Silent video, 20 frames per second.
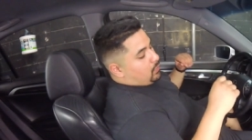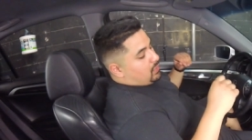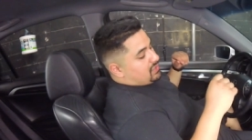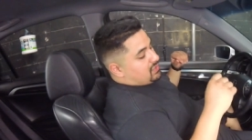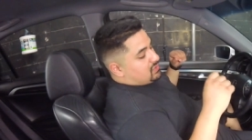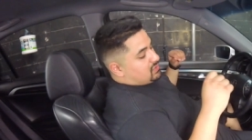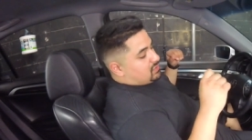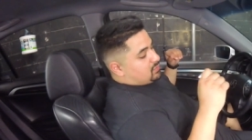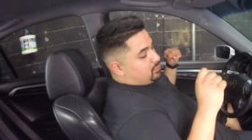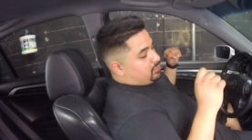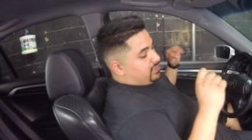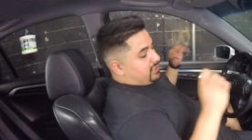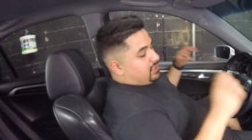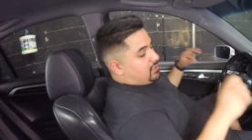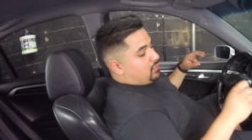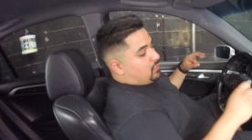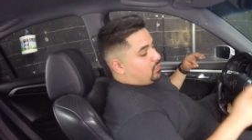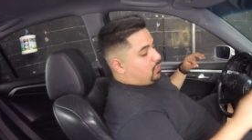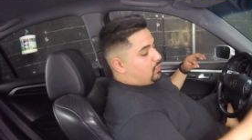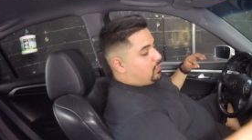which is
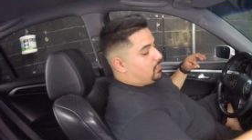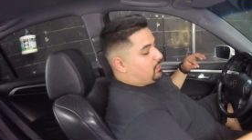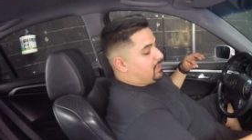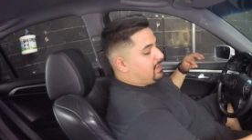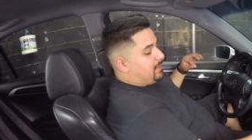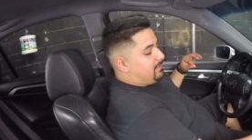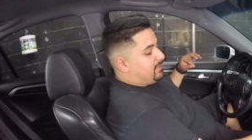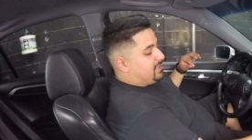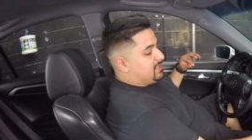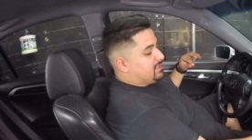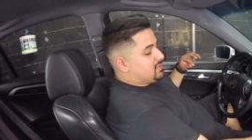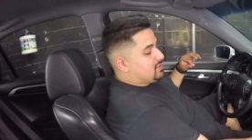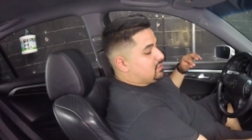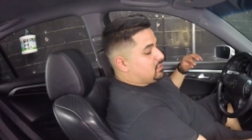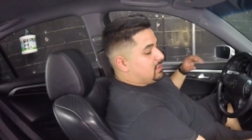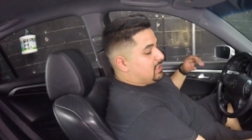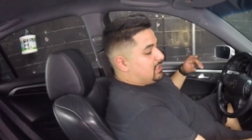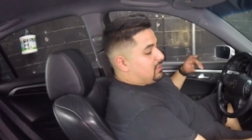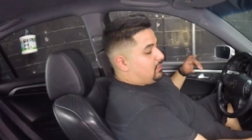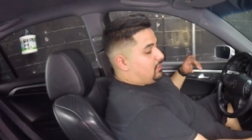pretty cool. That means
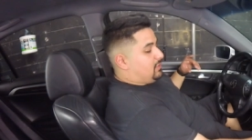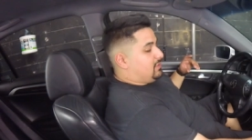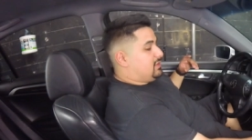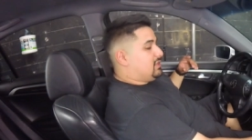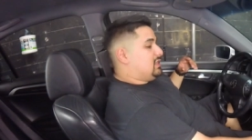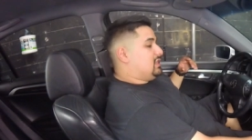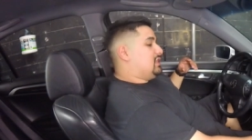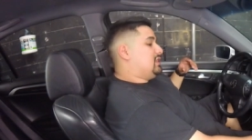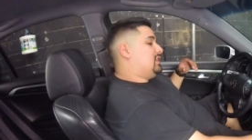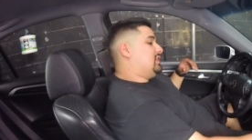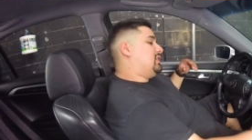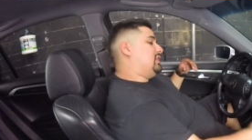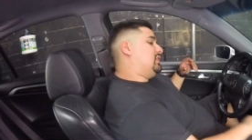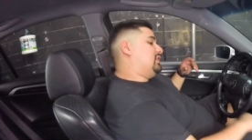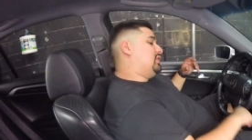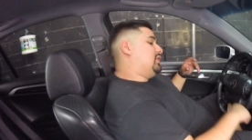you get all the,